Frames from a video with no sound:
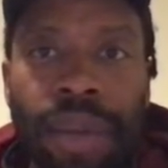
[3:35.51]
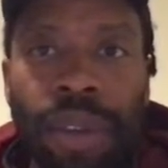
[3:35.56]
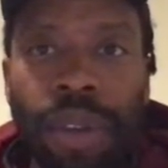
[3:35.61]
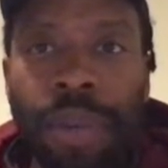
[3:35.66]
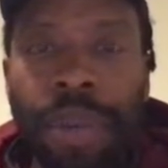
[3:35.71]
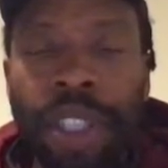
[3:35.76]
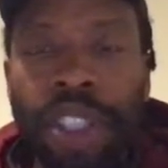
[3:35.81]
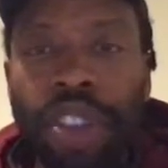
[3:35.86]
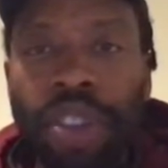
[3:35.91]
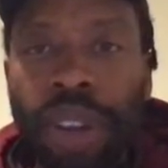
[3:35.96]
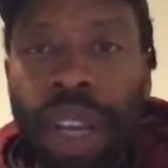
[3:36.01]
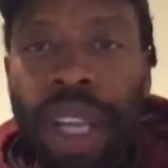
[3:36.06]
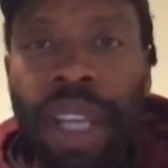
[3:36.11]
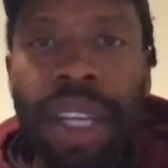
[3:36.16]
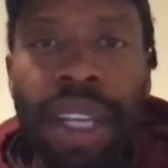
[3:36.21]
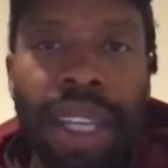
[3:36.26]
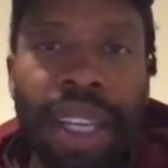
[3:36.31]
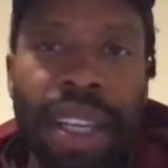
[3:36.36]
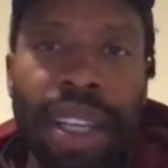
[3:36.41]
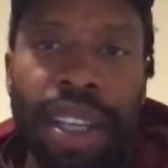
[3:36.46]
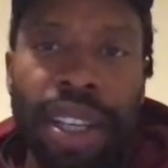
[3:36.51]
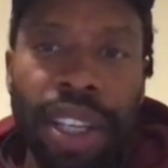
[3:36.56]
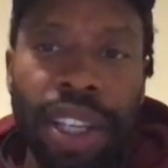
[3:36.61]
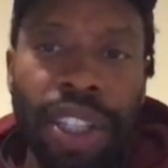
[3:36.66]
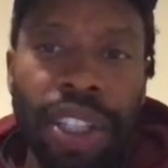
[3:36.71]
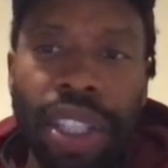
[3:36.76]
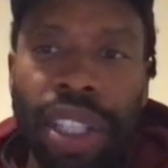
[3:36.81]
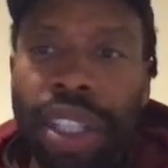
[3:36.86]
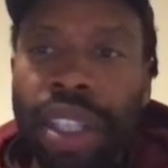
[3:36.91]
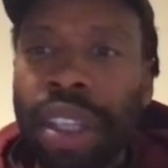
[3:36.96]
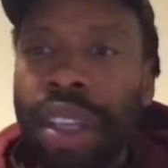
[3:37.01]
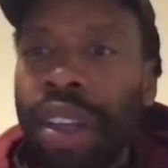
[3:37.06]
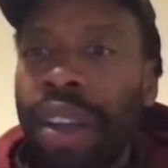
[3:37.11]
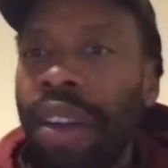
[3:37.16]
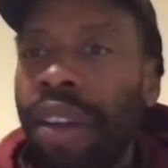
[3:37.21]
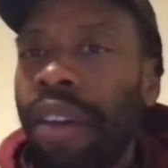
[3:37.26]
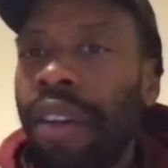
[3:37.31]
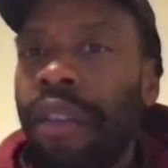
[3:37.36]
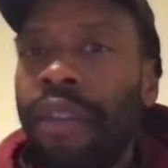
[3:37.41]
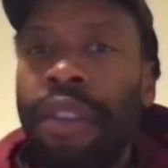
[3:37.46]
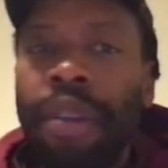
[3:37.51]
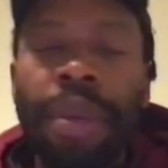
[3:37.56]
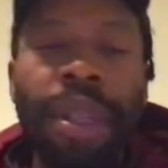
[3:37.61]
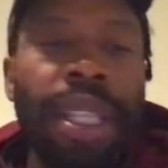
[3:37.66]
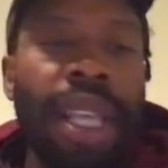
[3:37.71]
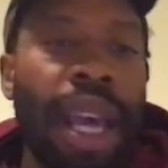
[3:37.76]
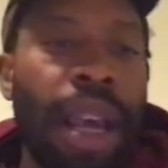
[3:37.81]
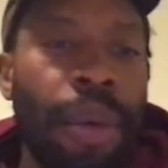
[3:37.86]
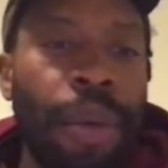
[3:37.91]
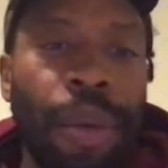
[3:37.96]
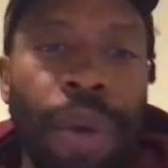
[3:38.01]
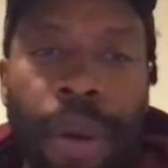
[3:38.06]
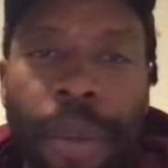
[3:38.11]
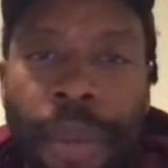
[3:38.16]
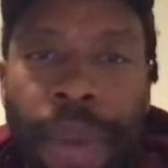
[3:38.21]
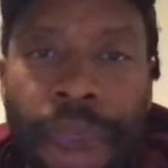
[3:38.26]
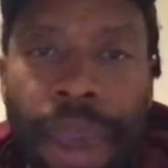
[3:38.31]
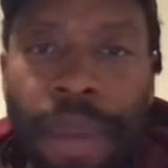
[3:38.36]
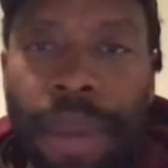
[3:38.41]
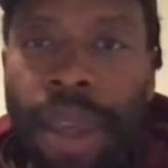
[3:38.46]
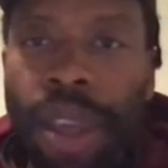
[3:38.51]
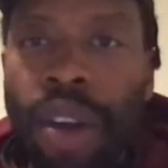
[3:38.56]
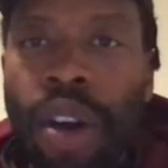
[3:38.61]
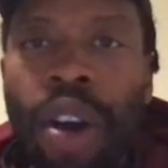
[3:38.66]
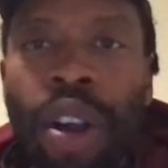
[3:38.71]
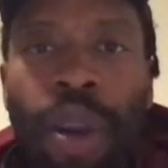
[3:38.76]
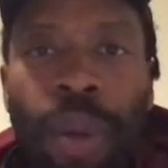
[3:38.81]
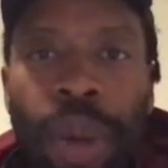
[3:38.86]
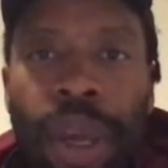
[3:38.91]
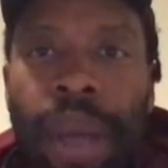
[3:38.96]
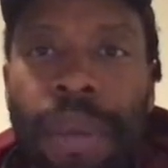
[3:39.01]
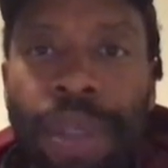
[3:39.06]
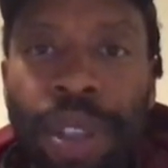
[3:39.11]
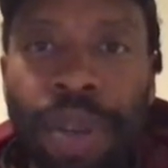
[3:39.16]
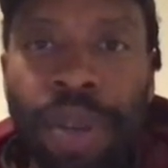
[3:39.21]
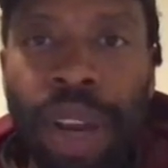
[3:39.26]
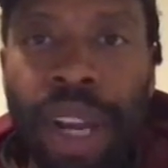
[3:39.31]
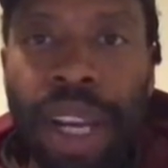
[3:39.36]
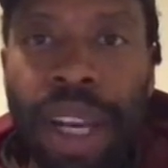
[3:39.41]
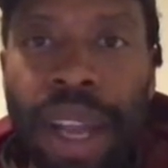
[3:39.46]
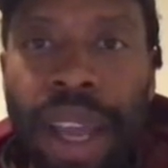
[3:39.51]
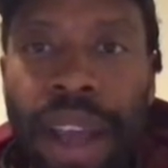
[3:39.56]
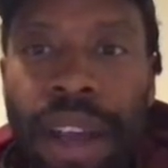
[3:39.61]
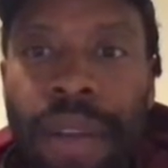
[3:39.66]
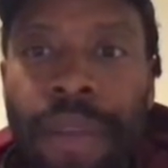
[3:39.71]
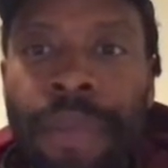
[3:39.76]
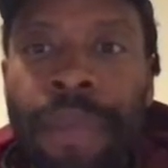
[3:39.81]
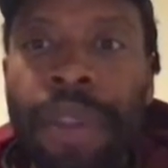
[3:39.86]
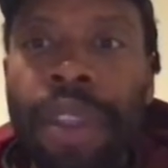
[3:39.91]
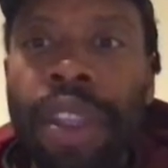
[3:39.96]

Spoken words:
We've been trained and conditioned from the time we were a baby all the way up to right now